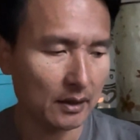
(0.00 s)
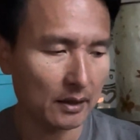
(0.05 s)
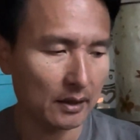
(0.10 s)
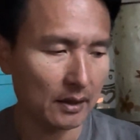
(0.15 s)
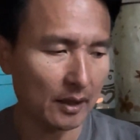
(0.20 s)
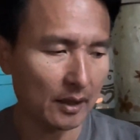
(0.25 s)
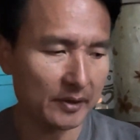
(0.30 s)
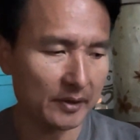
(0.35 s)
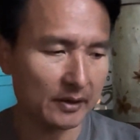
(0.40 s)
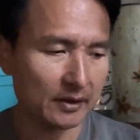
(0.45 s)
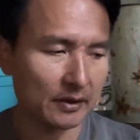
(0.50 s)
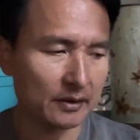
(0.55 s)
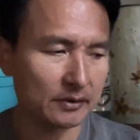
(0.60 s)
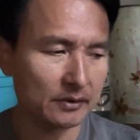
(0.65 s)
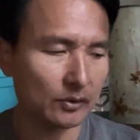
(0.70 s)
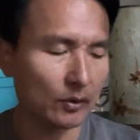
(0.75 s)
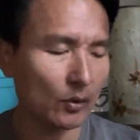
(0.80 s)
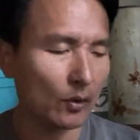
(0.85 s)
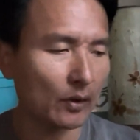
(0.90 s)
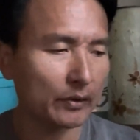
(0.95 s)
I mean, there's
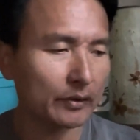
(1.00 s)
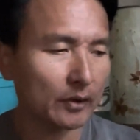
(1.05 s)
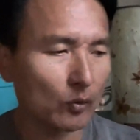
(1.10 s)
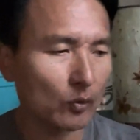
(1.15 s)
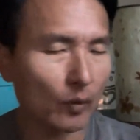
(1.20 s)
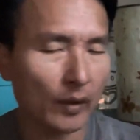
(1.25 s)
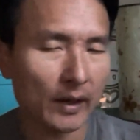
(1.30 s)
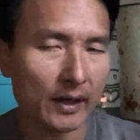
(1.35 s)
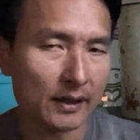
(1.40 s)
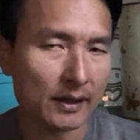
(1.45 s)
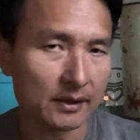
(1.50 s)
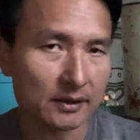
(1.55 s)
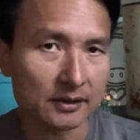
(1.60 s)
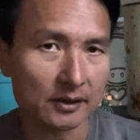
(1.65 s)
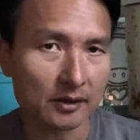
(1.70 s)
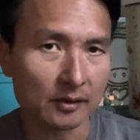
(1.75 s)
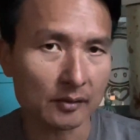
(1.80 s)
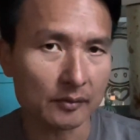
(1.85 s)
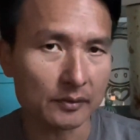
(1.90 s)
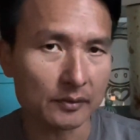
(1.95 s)
no other way,
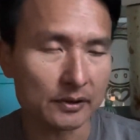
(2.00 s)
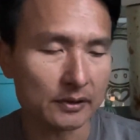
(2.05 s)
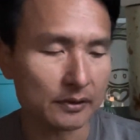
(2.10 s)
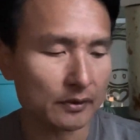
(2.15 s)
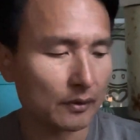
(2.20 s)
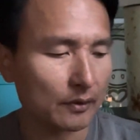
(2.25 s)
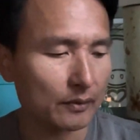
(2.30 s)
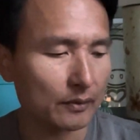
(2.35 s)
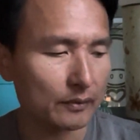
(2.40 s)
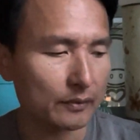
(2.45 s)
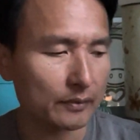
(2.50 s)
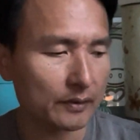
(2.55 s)
Sims, you know,